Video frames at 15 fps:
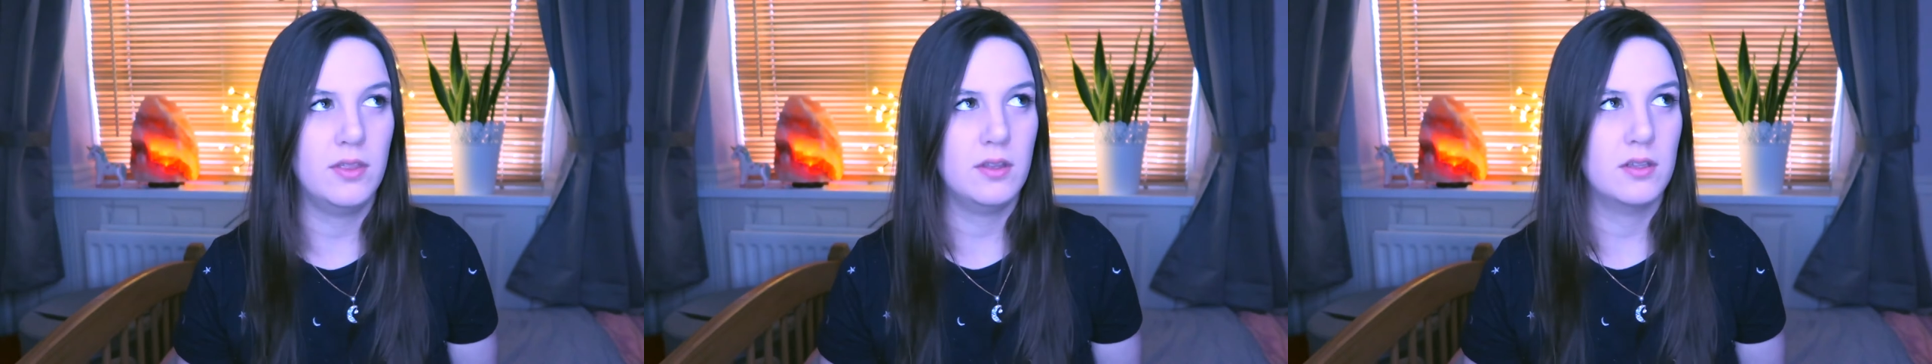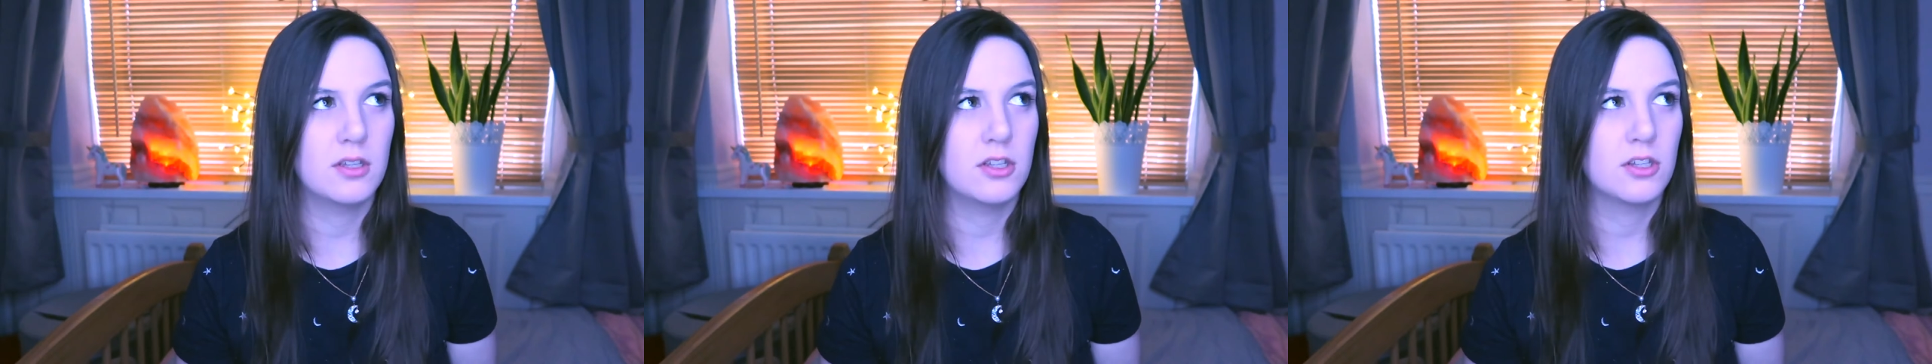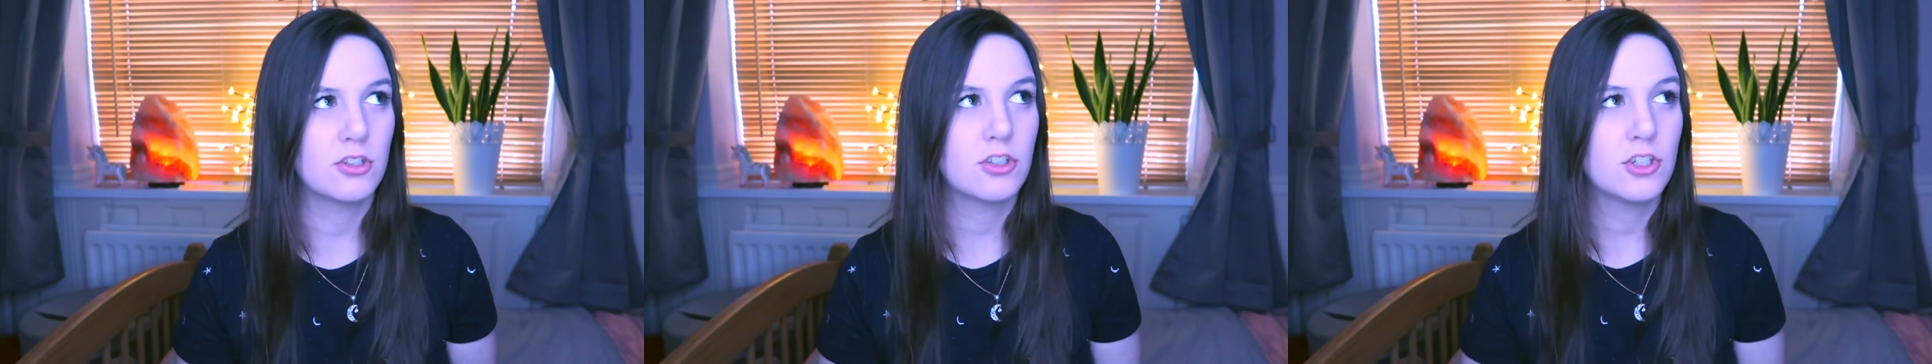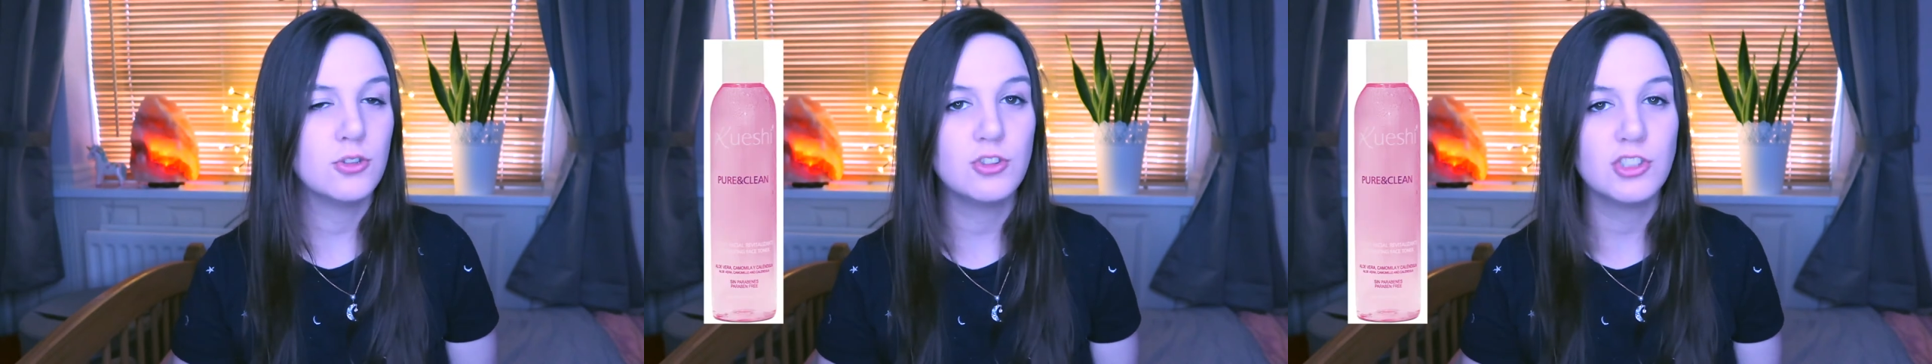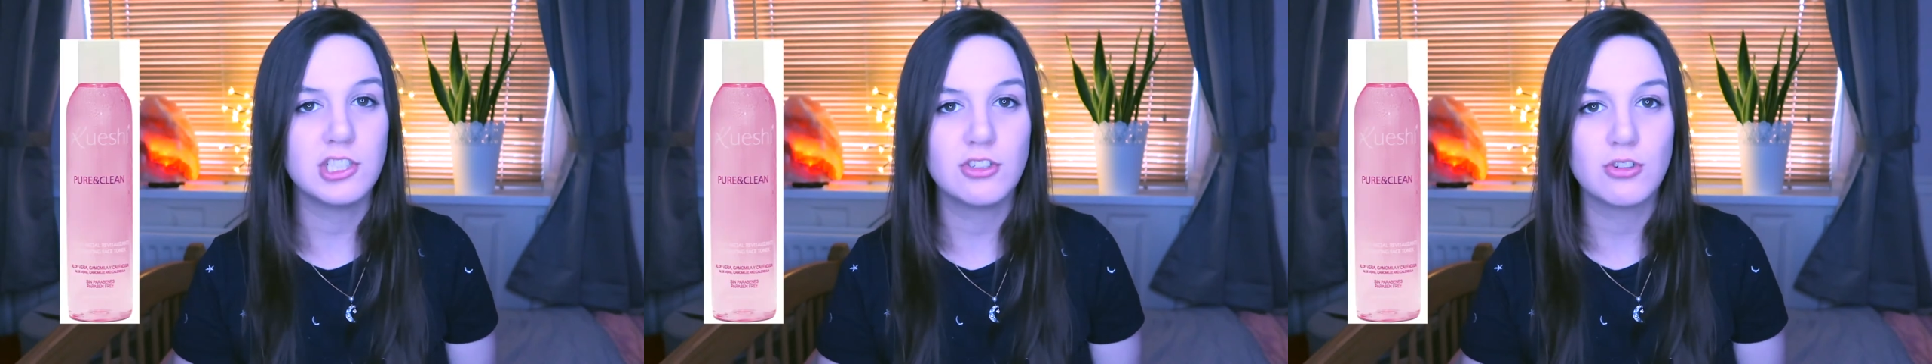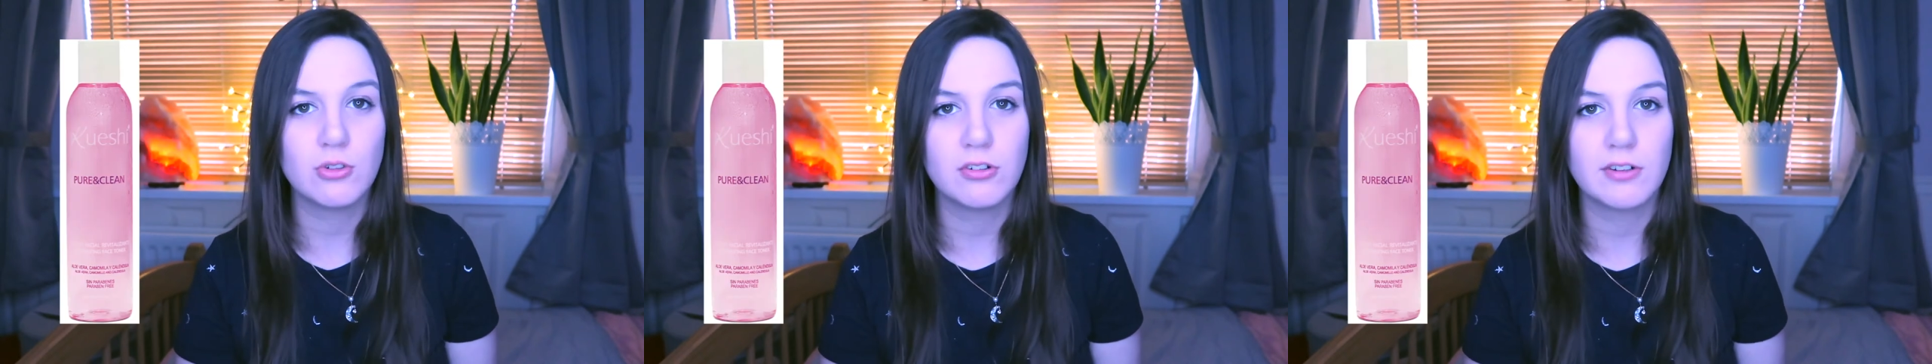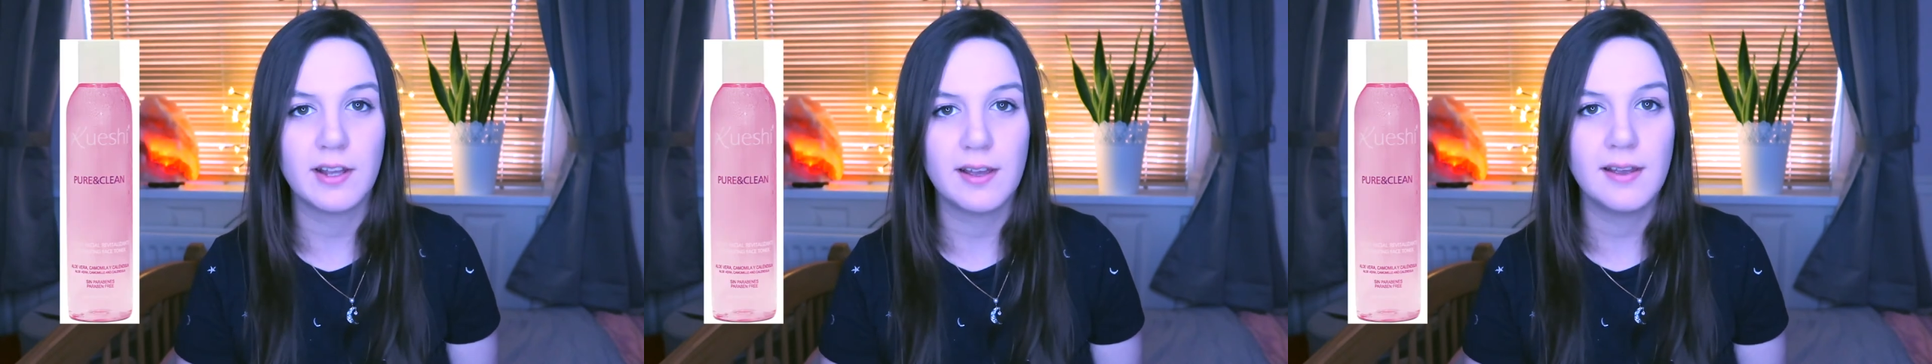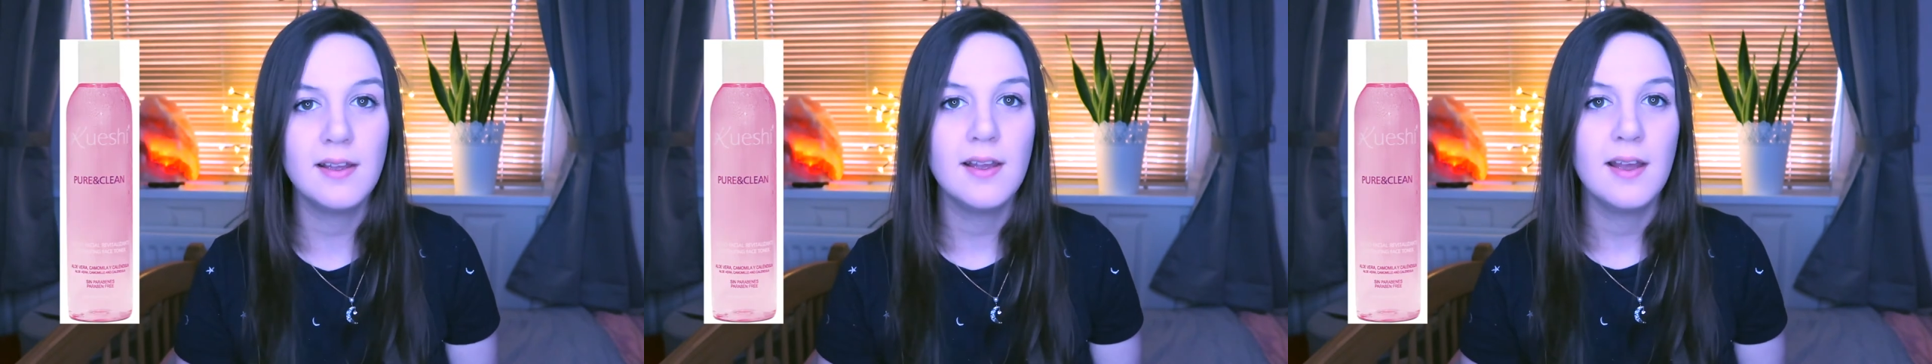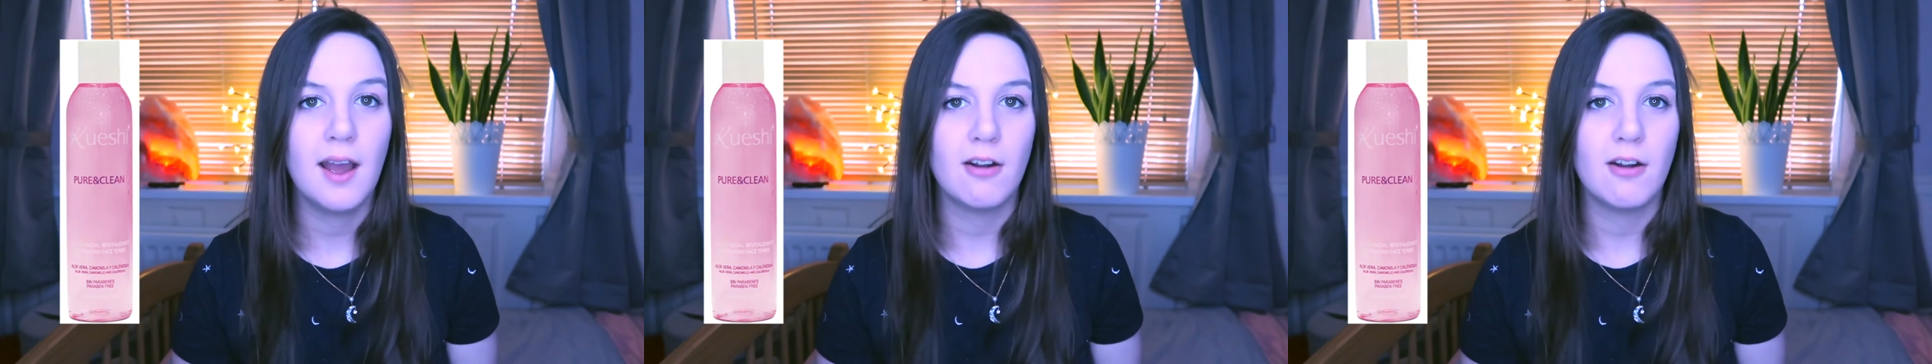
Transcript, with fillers: the Kueshi toner.